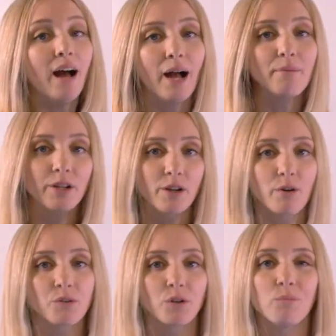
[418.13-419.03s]
I'm gonna
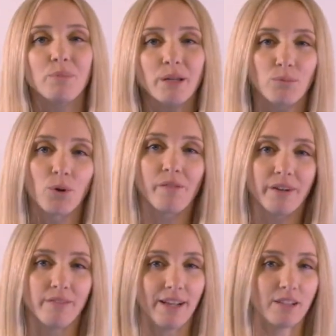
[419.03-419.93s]
go through a bit more of an
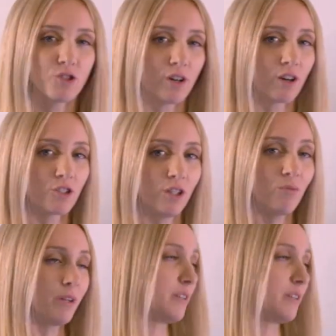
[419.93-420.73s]
advanced structure of what you